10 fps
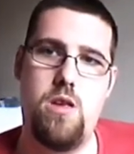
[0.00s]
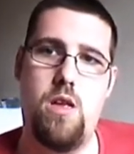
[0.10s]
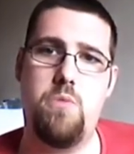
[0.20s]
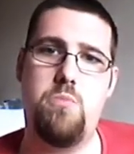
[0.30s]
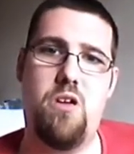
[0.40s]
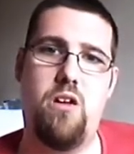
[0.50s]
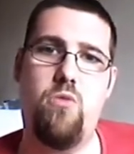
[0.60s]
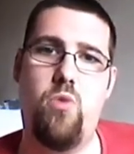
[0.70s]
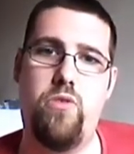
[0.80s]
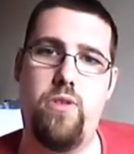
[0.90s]
I'm
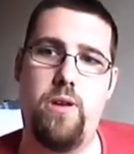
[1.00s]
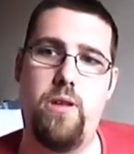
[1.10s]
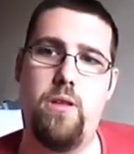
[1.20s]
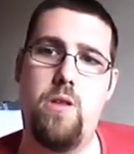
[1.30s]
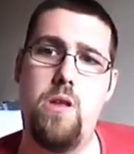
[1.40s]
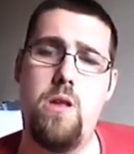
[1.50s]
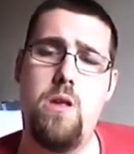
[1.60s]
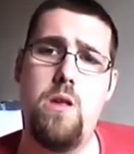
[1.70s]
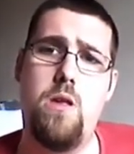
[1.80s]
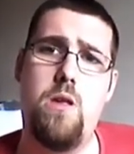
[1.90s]
sparring with or anything
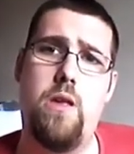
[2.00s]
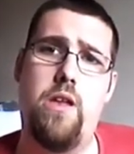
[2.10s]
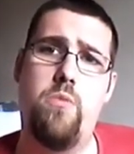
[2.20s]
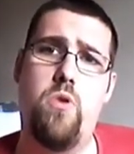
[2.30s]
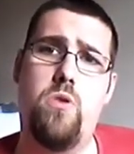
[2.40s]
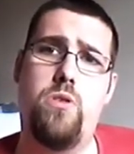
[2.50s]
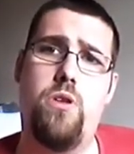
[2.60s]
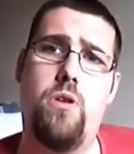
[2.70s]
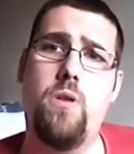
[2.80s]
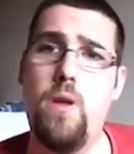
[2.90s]
anymore.
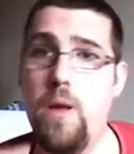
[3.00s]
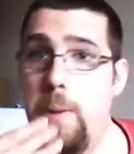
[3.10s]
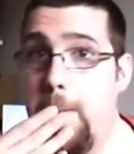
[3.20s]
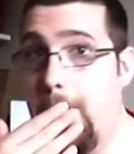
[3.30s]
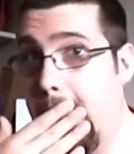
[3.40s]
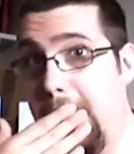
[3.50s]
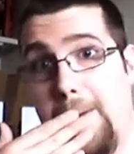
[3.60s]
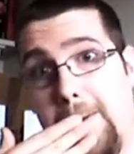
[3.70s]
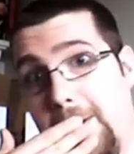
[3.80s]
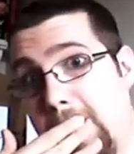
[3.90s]
So
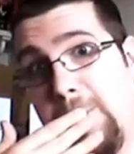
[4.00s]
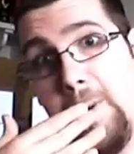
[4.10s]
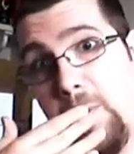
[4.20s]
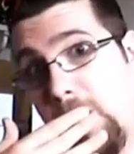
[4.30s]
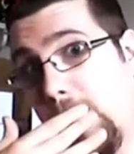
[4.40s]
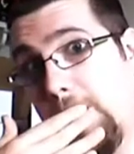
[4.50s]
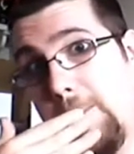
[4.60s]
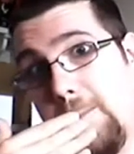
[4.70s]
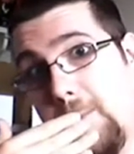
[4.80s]
I film them